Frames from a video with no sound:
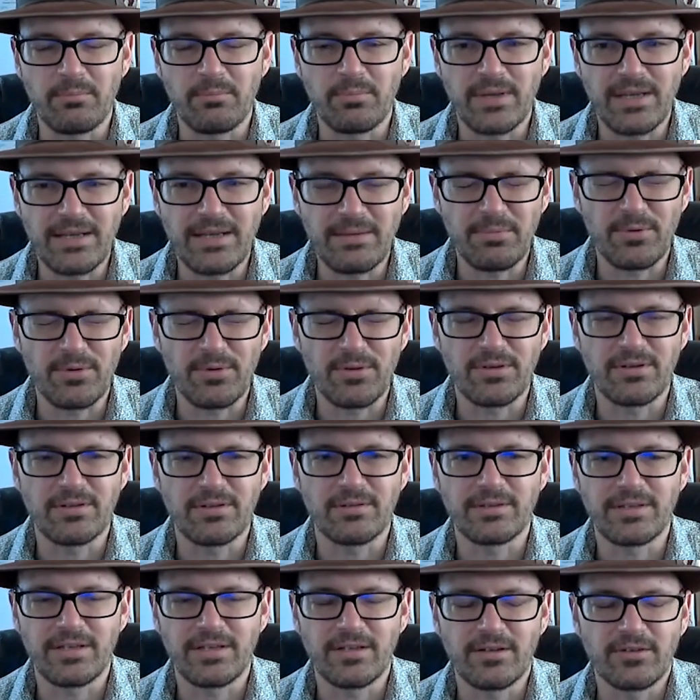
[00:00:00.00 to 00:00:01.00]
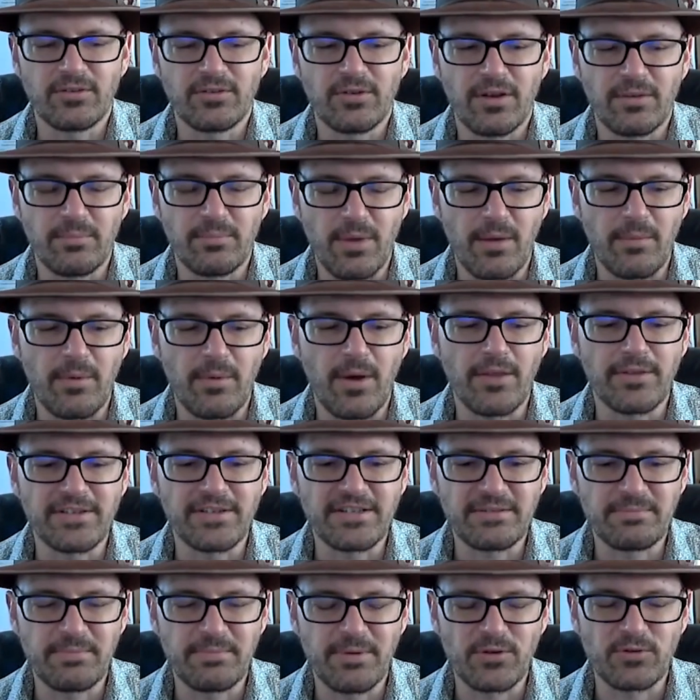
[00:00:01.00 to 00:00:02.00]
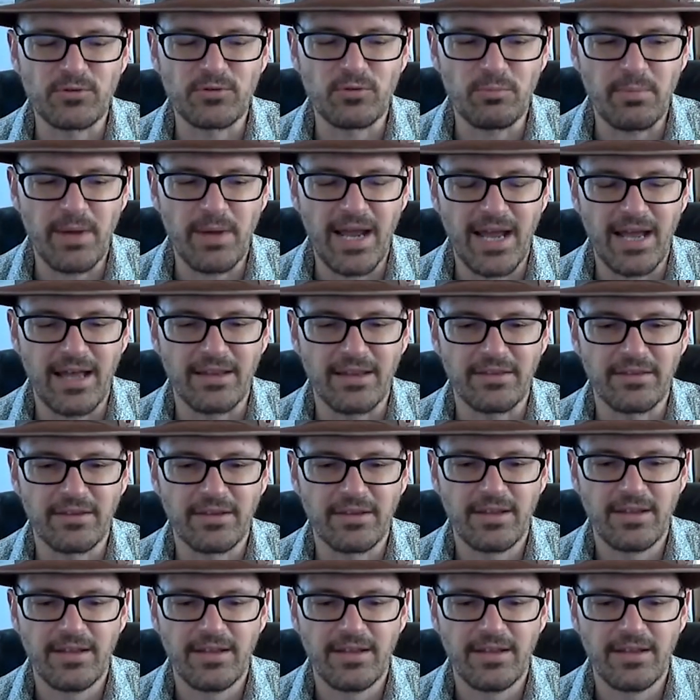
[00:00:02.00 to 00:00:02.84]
people, so I'm on this spiritual path.